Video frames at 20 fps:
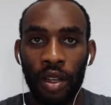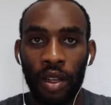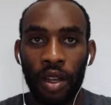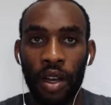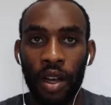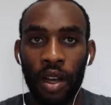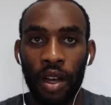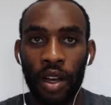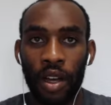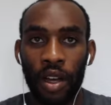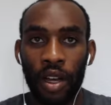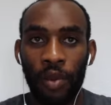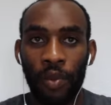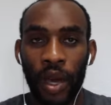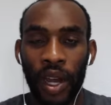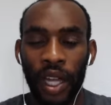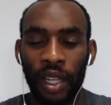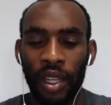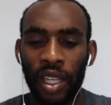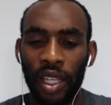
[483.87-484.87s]

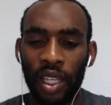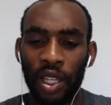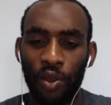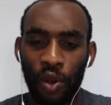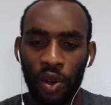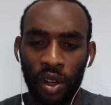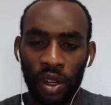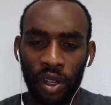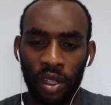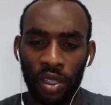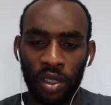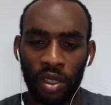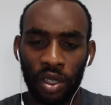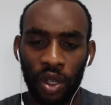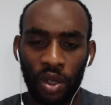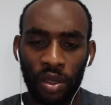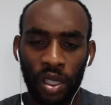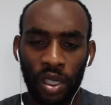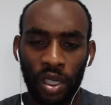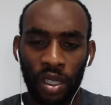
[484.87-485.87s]
and I think you were a
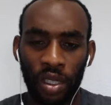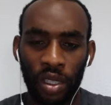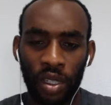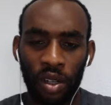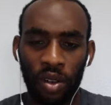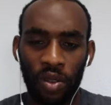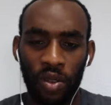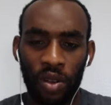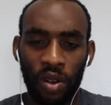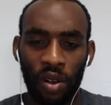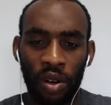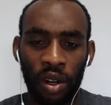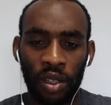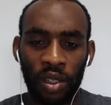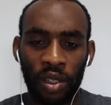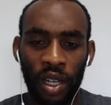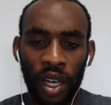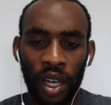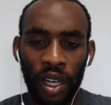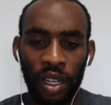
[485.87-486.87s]
consultant or
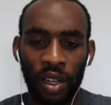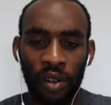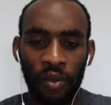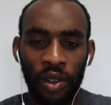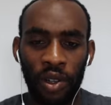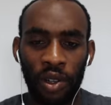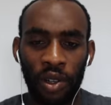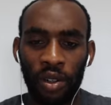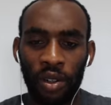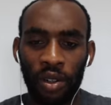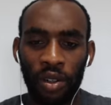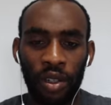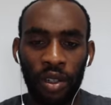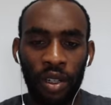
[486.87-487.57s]
you got interviewed